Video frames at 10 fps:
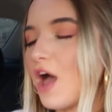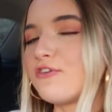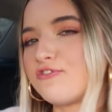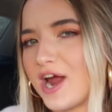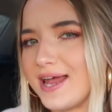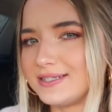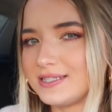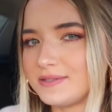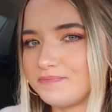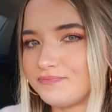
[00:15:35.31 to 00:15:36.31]
a
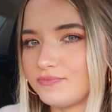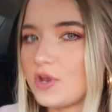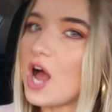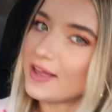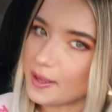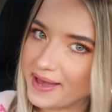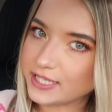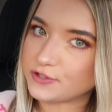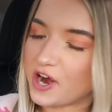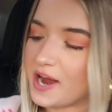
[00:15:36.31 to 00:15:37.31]
friend, not like a
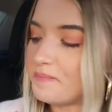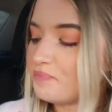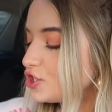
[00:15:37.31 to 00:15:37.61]
best friend.